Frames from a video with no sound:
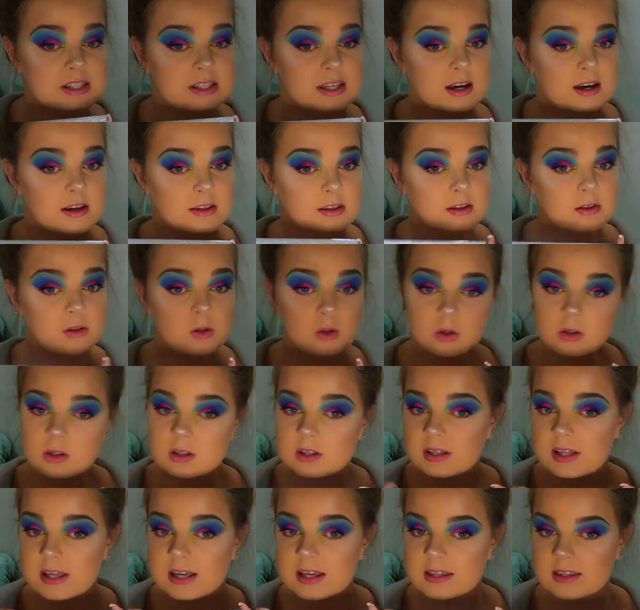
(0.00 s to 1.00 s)
the other
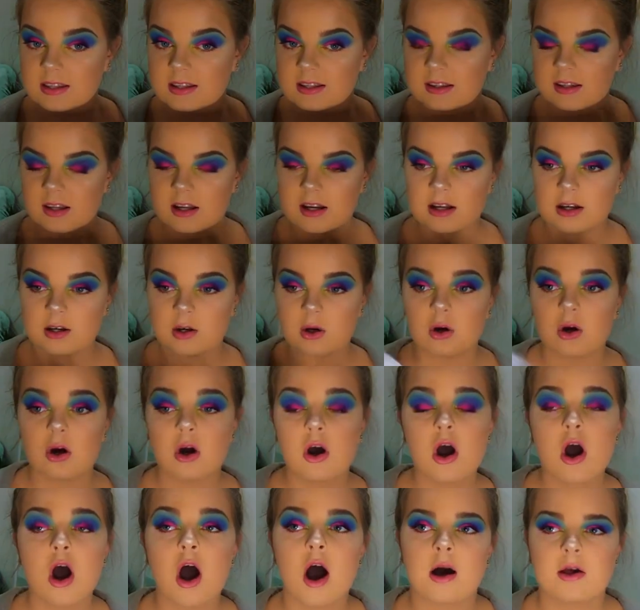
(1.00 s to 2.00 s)
Laura Lee thing that I got,
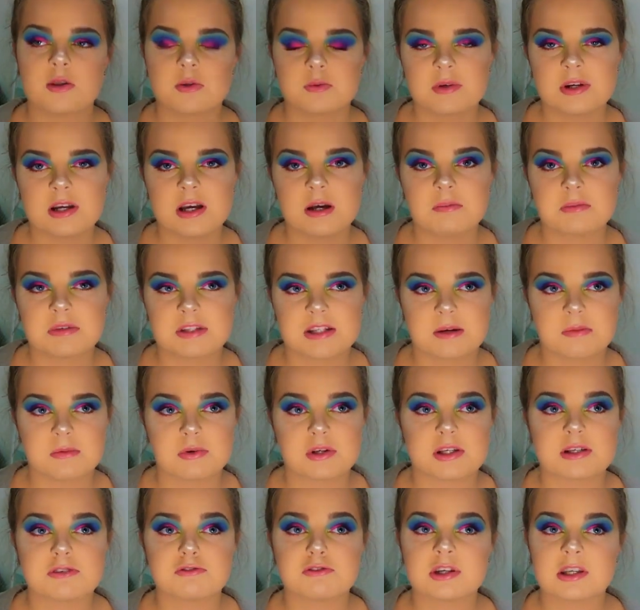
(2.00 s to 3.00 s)
I was pretty upset
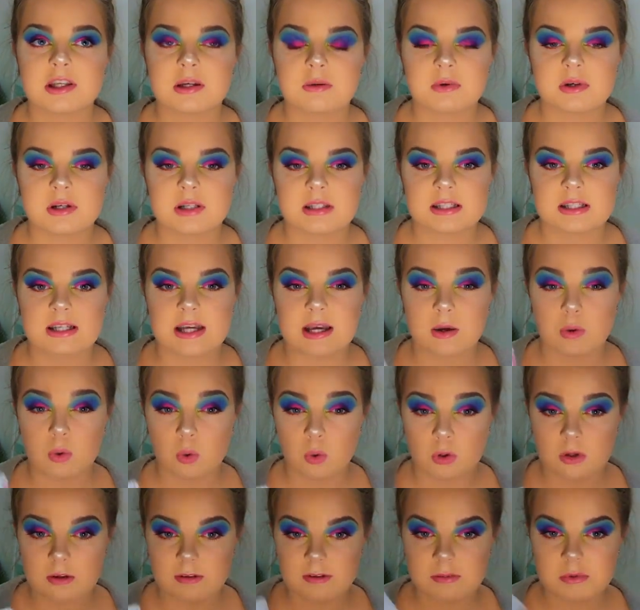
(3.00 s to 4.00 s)
because I really wanted to get
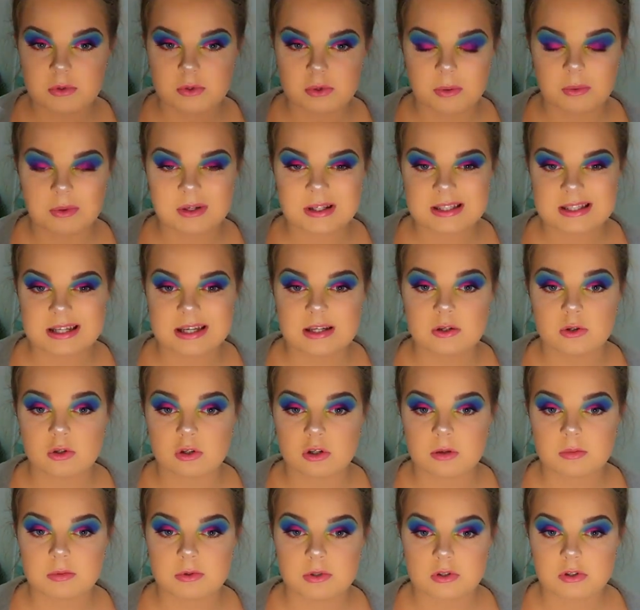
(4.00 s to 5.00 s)
all of them, so I wanted to get
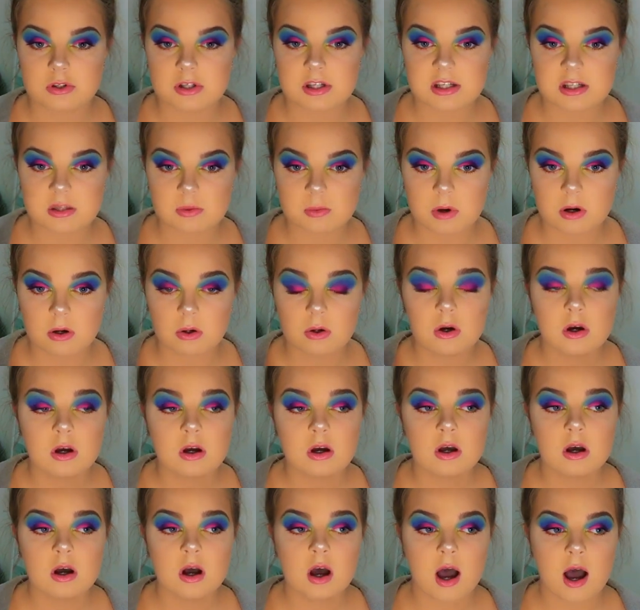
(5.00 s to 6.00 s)
Nudie Patootie as well.
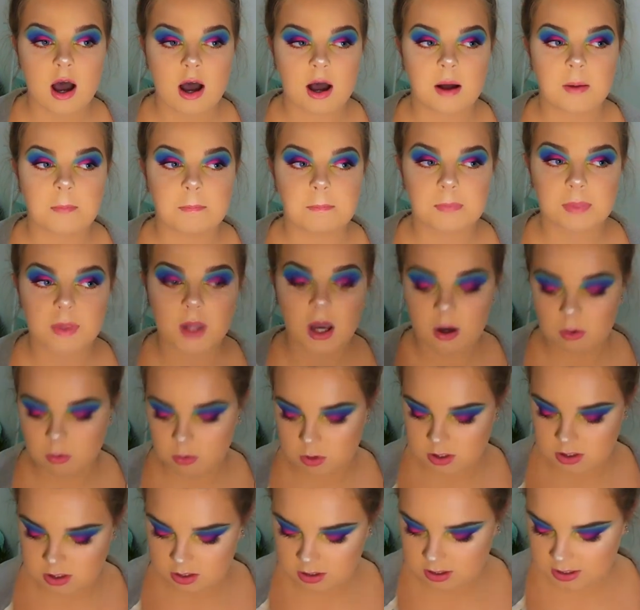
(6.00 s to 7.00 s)
Um, I
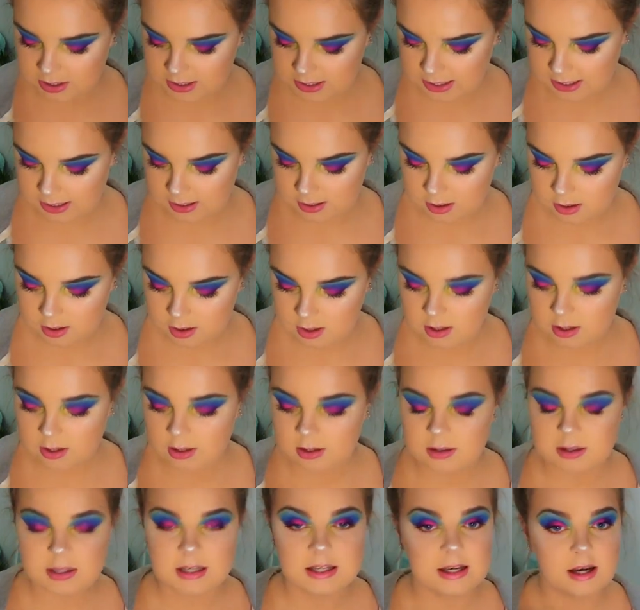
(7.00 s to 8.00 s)
was going to get
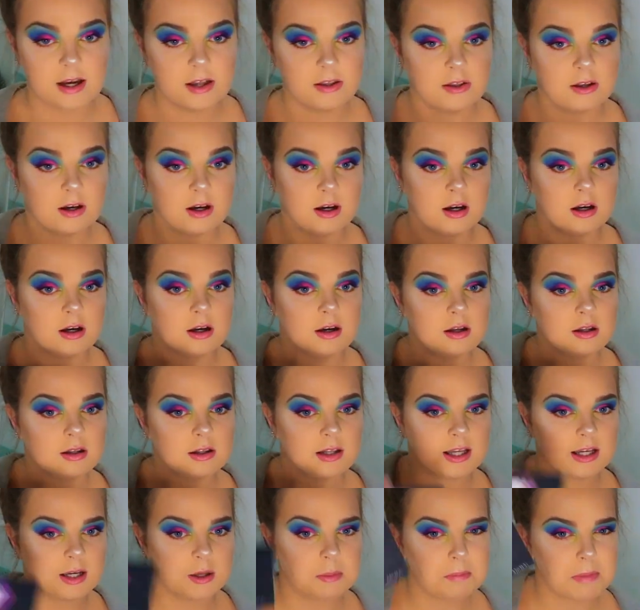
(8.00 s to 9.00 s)
the other
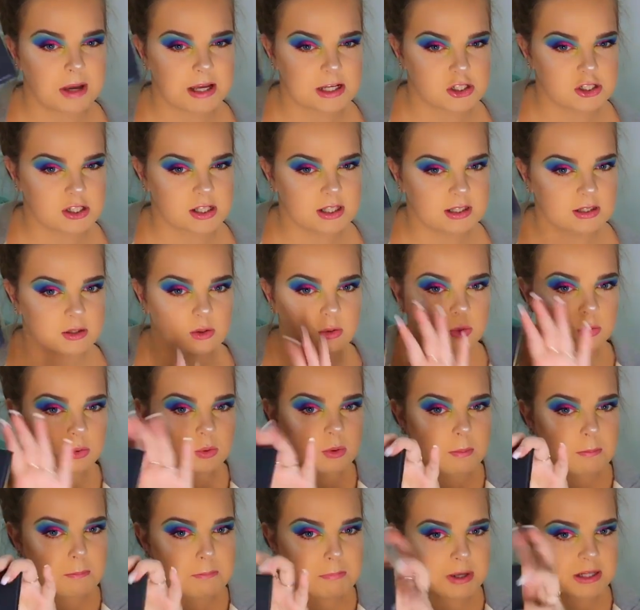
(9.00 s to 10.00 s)
like matching little
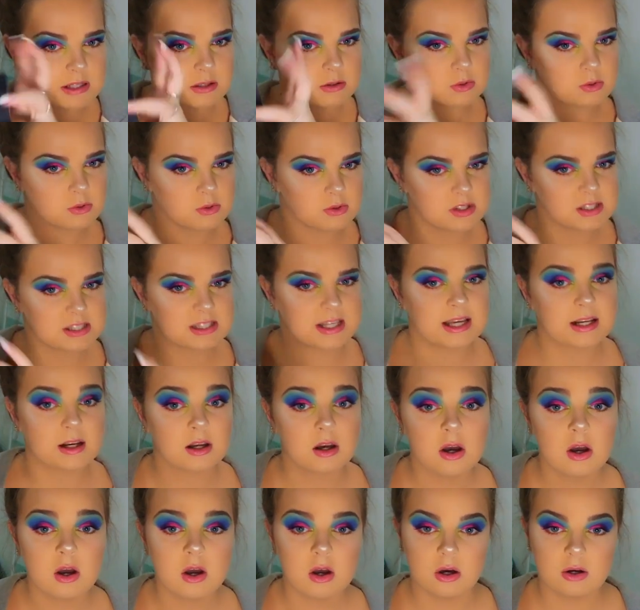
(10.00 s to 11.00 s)
bundle set
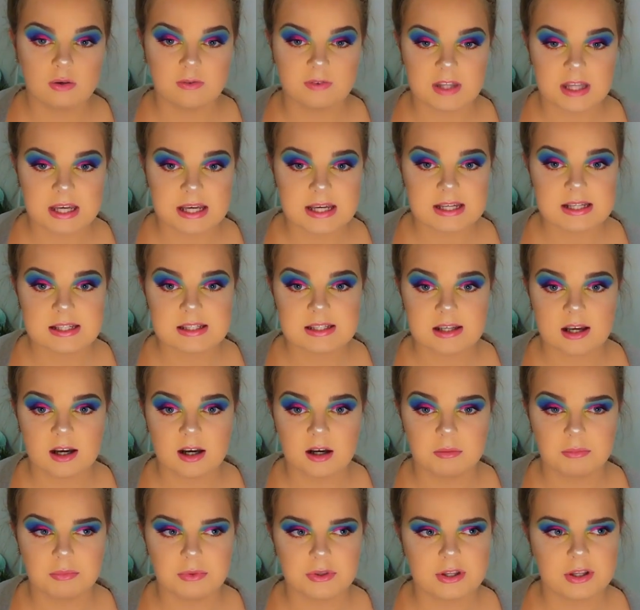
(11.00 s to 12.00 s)
of these,
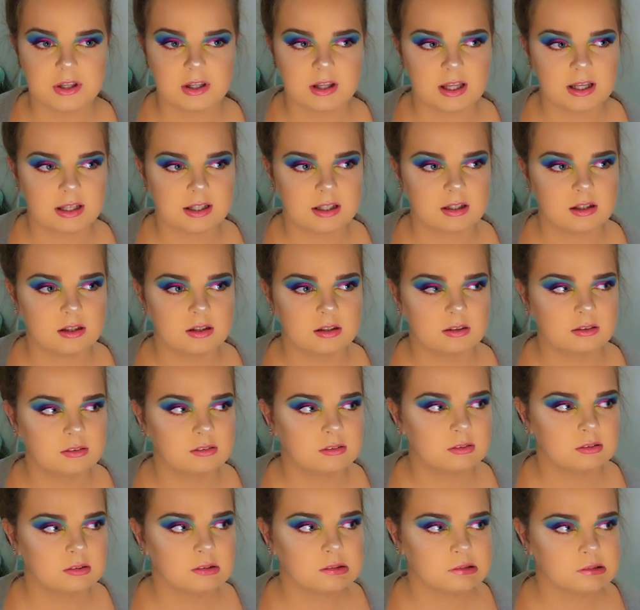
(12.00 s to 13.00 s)
um, the
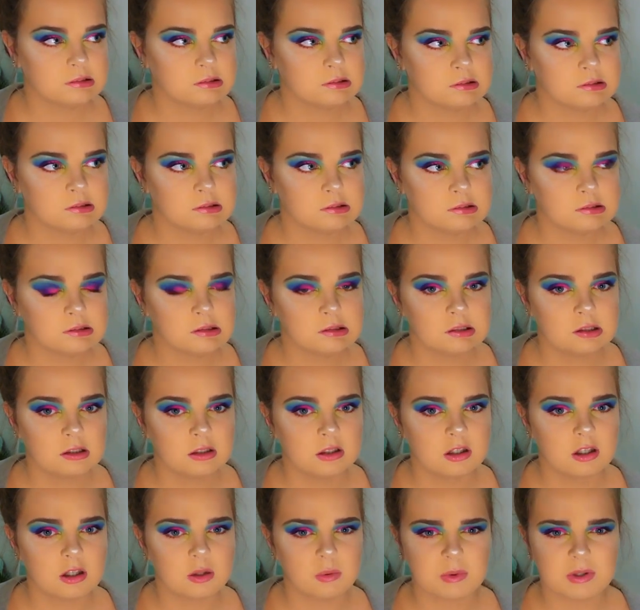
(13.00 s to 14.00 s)

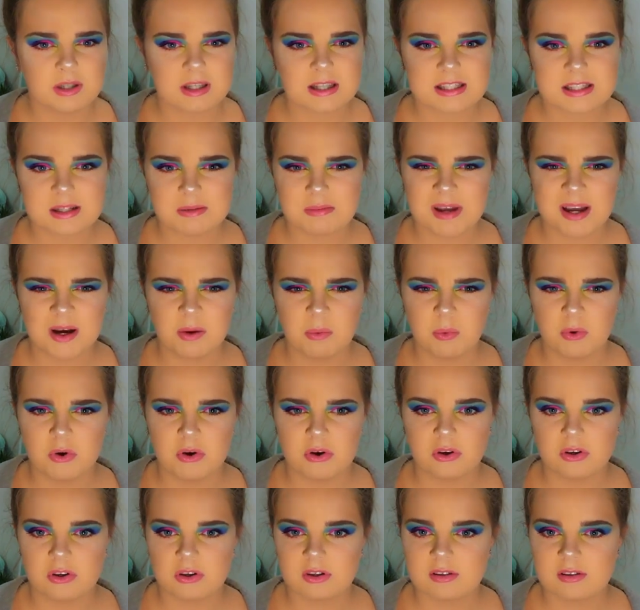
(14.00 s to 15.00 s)
like, the one that's about
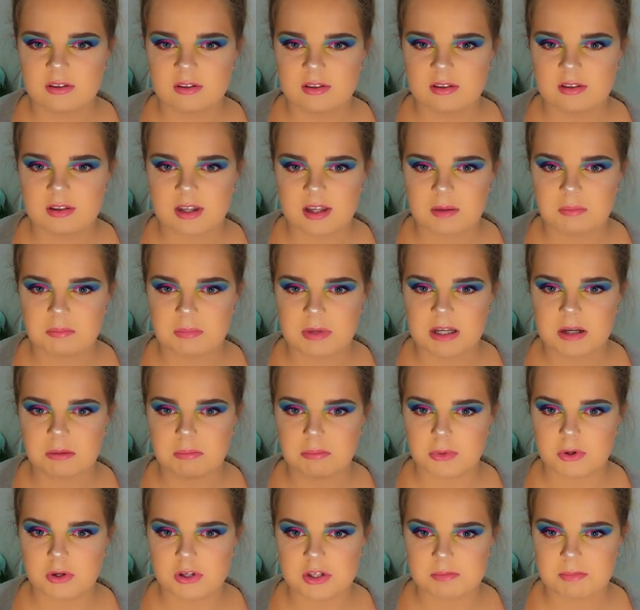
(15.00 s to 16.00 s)
work, like being a
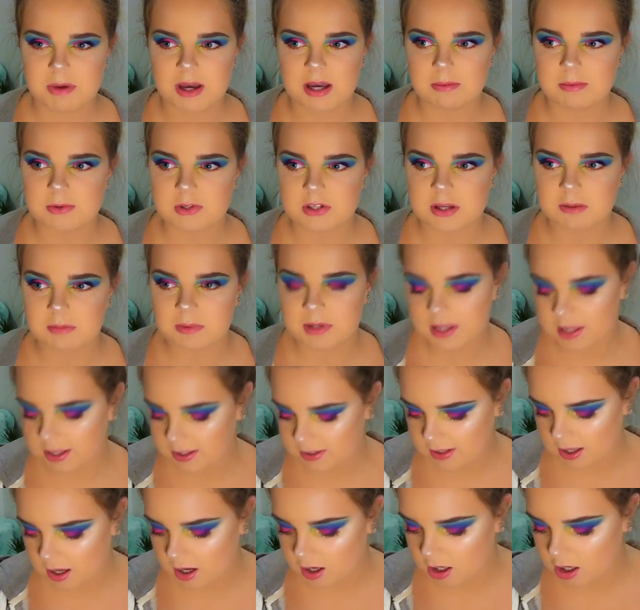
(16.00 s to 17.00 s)
boss babe or something
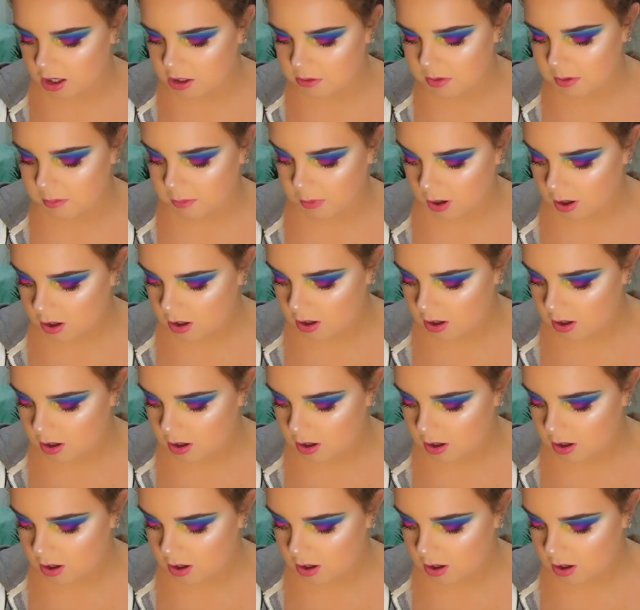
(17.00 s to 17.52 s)
like that, I can't remember.